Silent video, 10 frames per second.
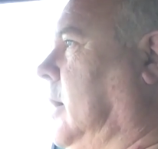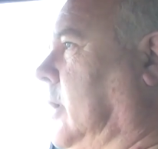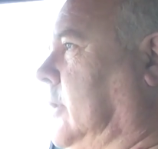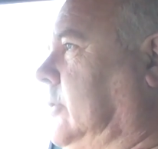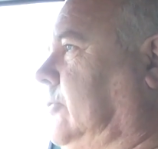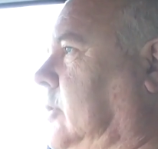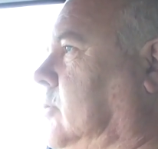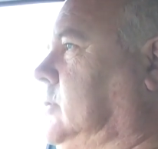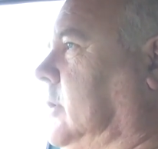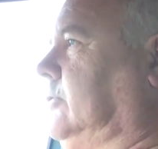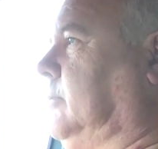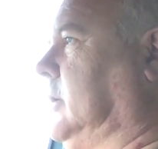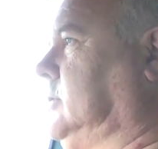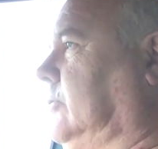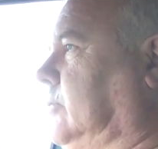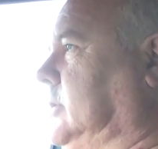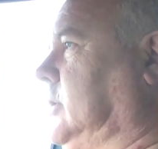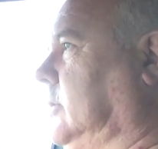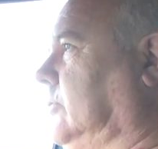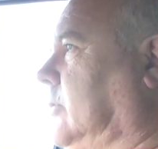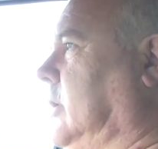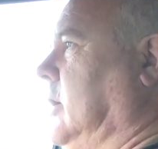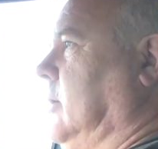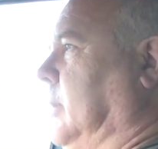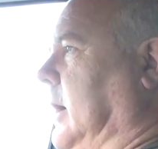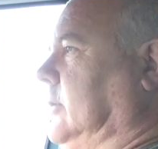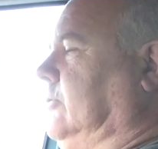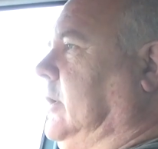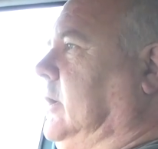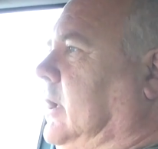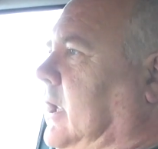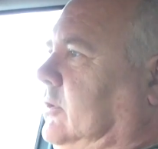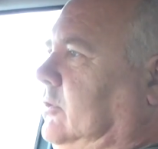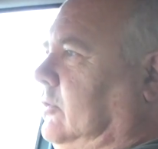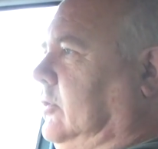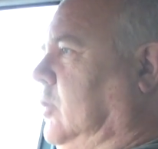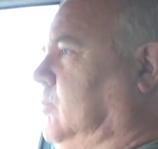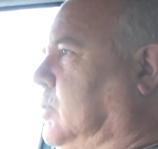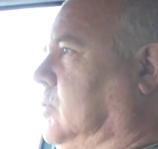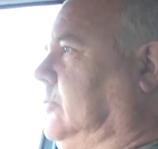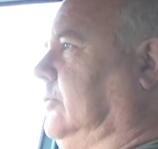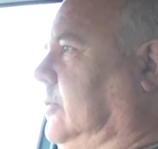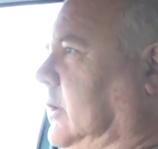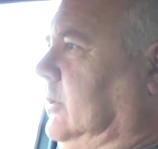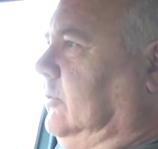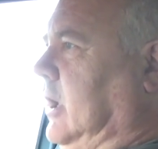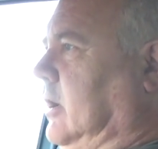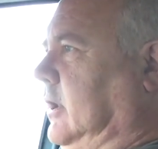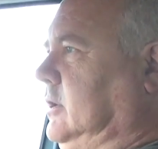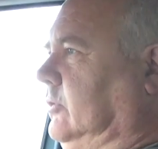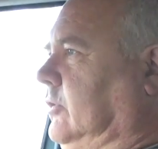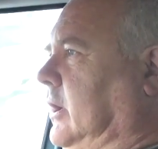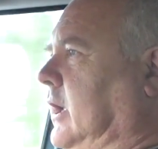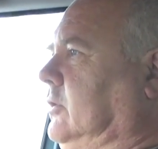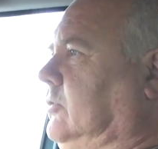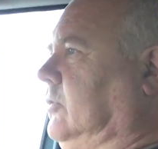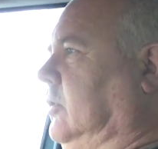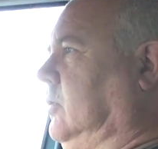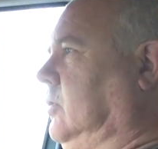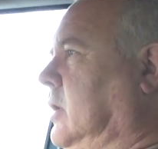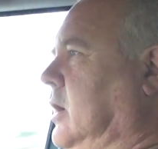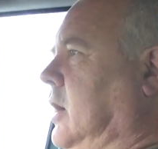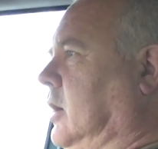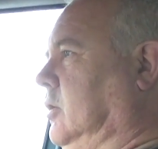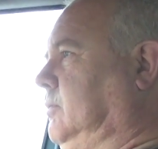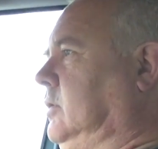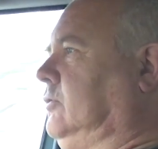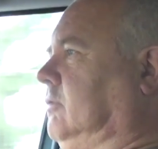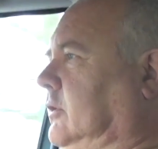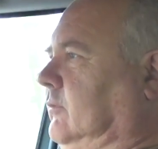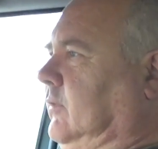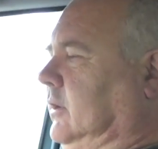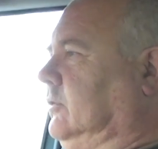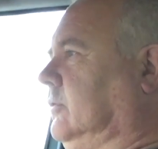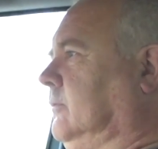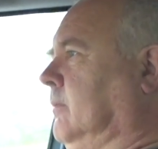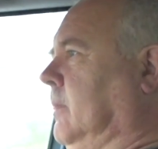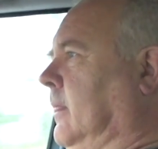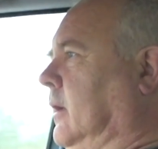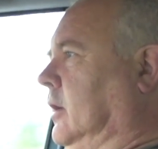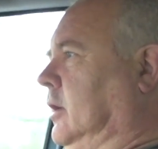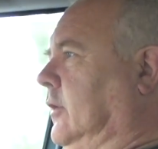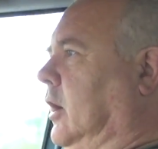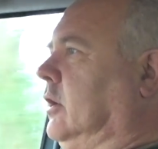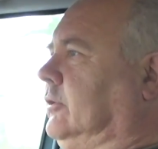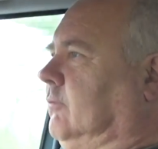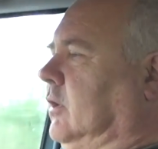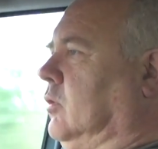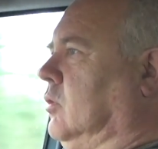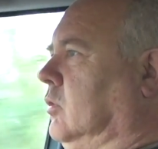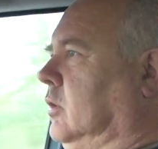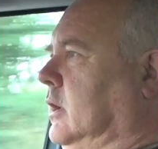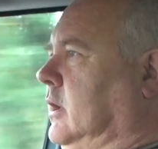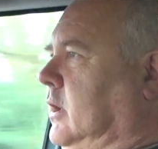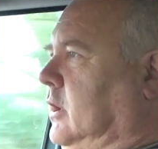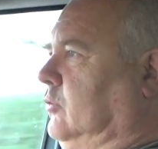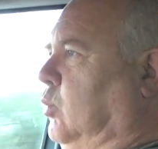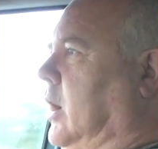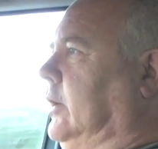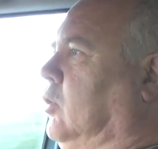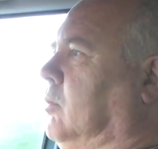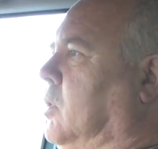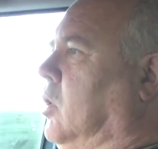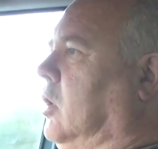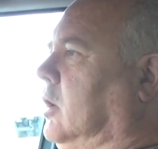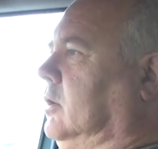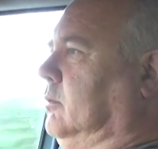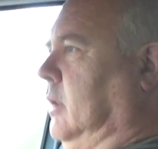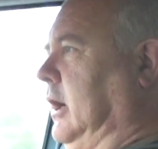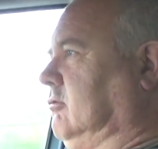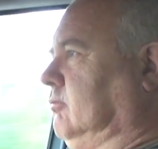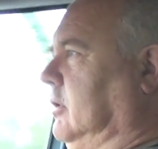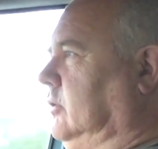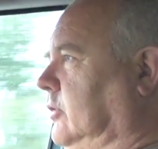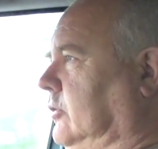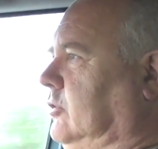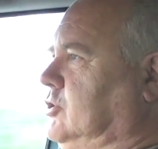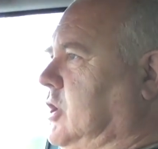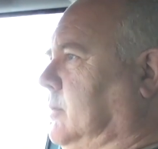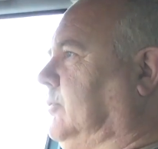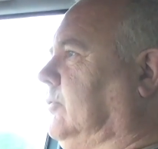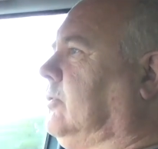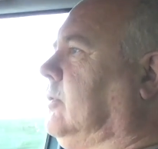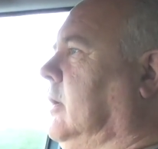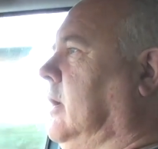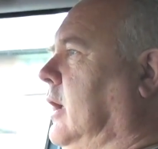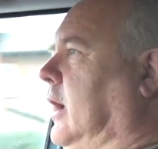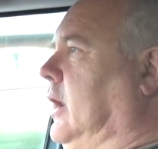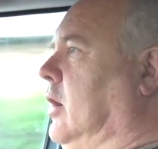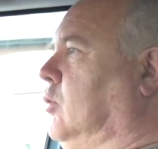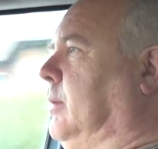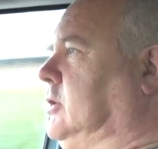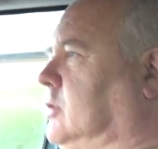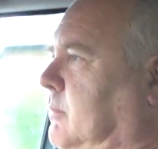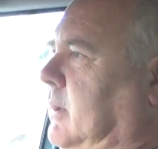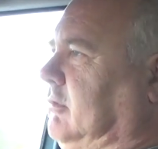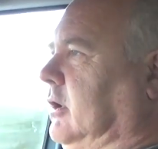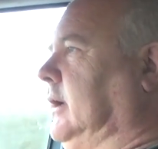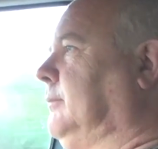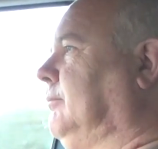and they're still just a bunch of switches, but instead of connecting to tone boards and things now, they just connect to a computer interface, and at the heart of it all is one or more microprocessor chips and a whole bunch of memory,